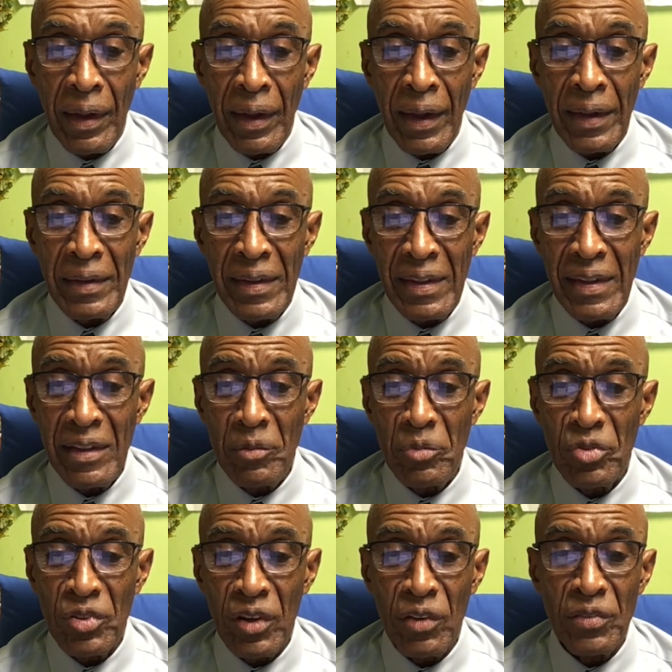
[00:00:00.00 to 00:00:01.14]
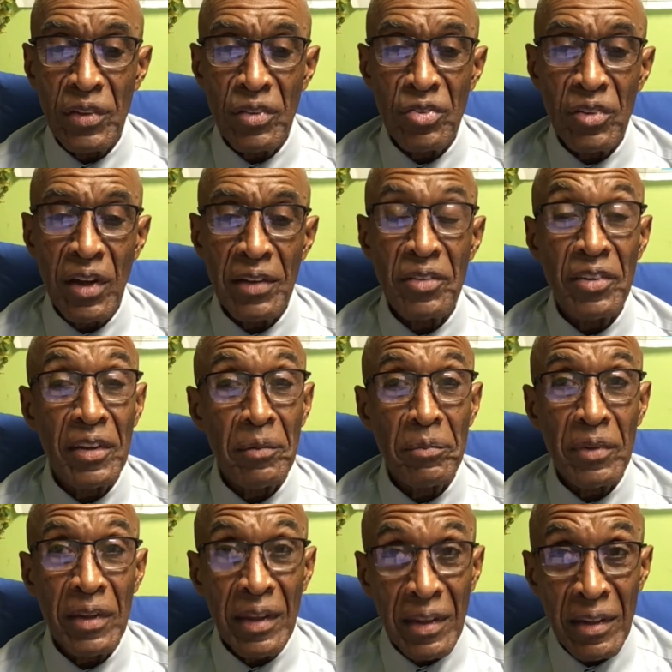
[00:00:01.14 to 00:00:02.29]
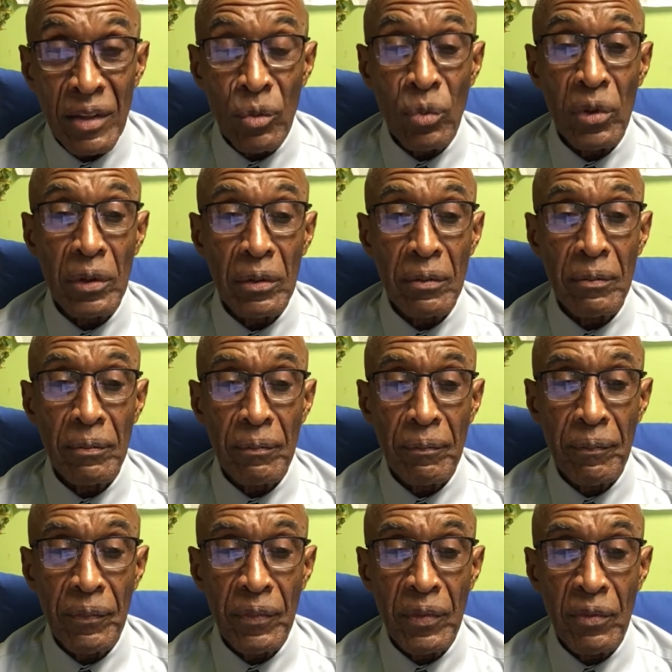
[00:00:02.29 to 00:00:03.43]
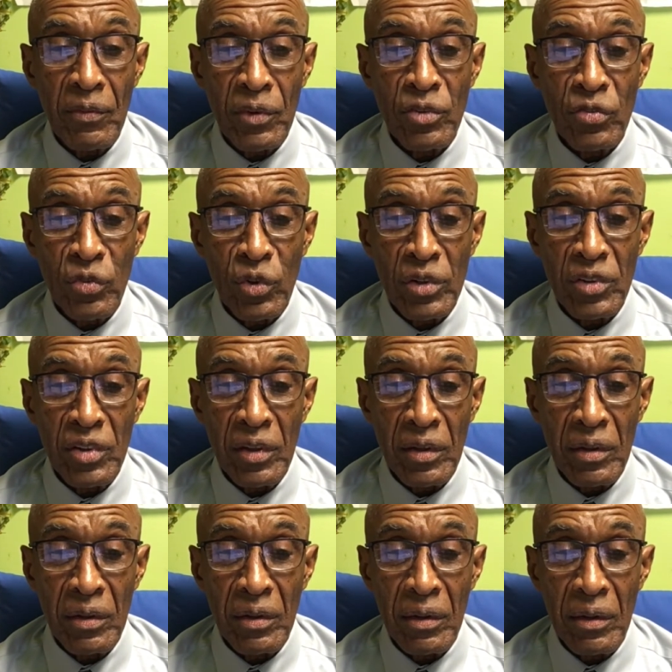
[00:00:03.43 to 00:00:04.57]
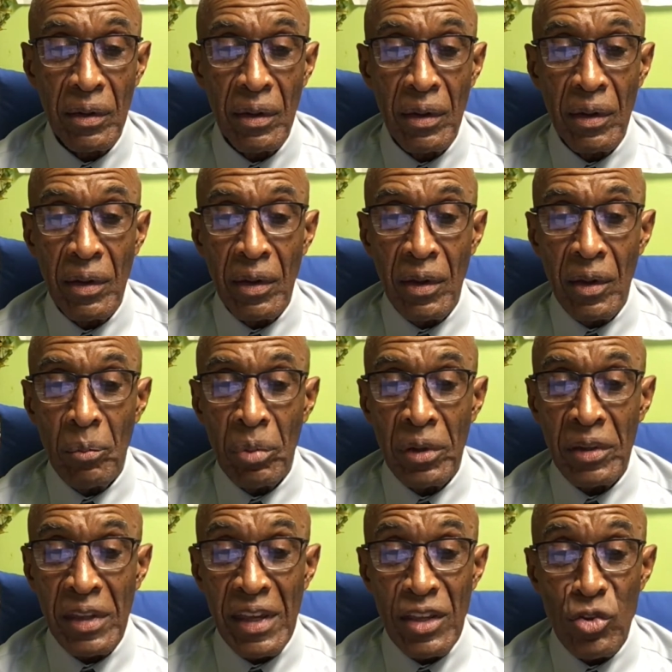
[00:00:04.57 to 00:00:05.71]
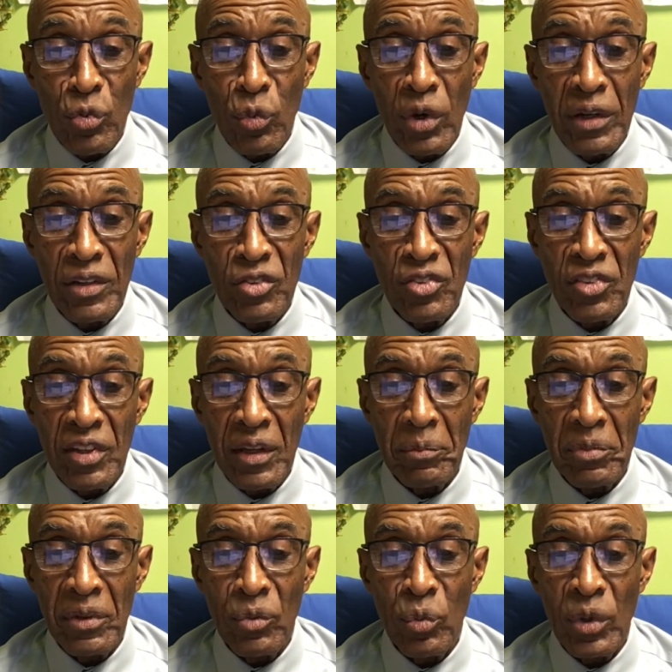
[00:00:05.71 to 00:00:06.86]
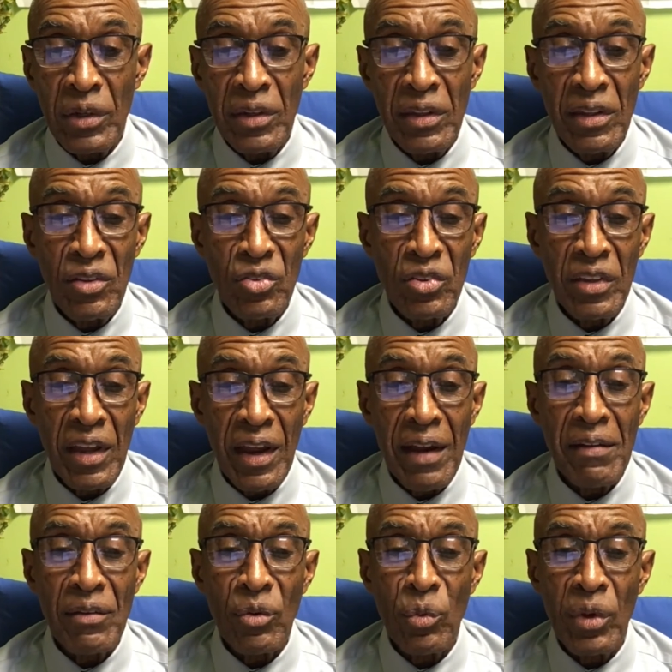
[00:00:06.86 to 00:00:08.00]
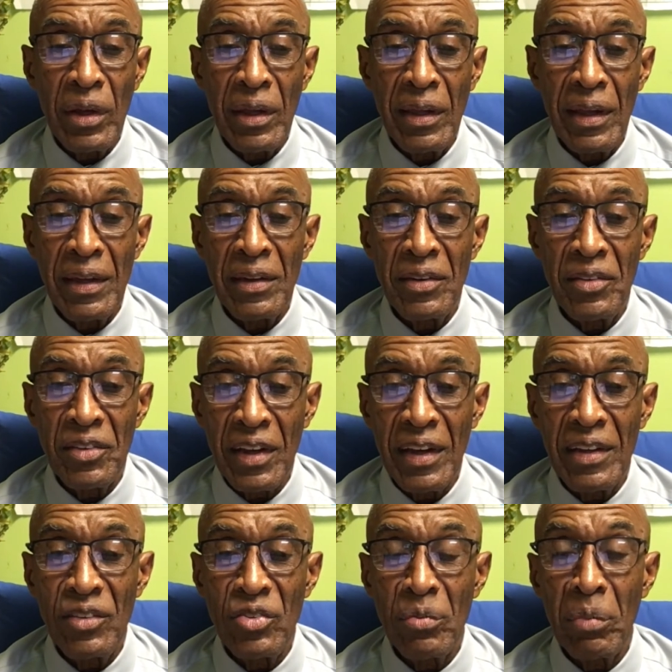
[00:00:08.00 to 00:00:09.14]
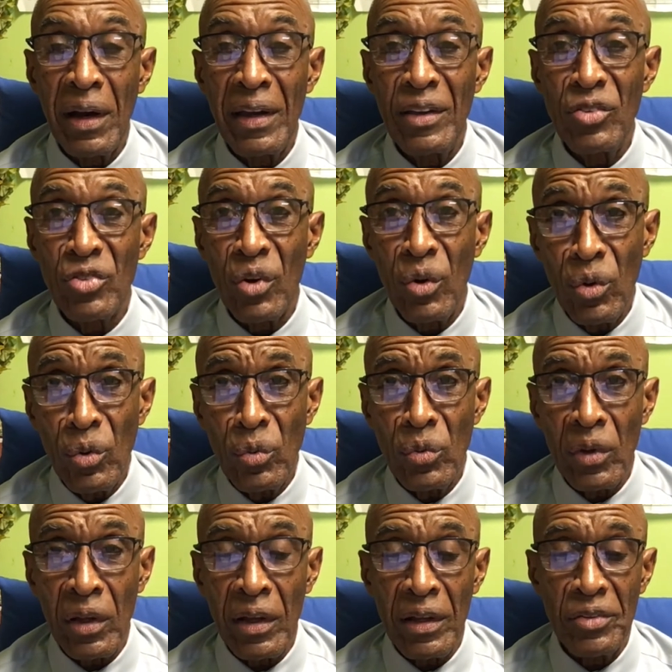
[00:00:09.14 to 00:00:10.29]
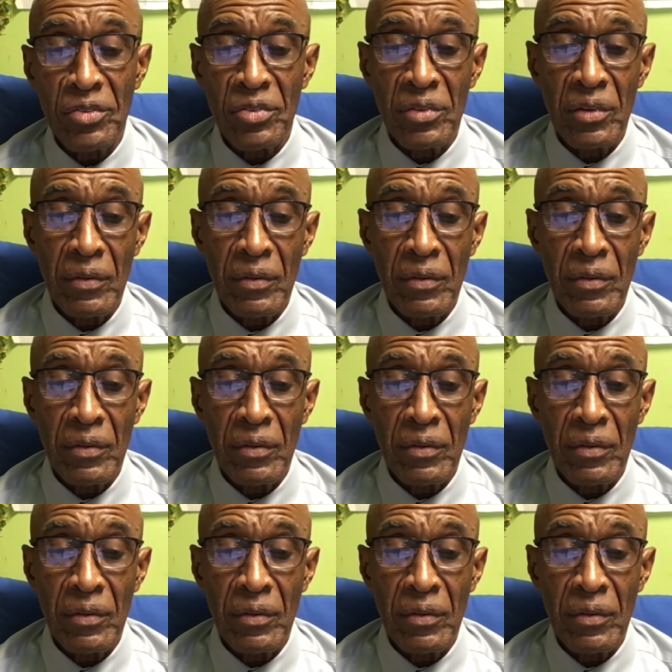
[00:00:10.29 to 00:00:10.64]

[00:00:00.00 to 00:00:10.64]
and he himself does not tempt anyone." Verse 14. "But each one is tempted when he is carried away and enticed by his own lust."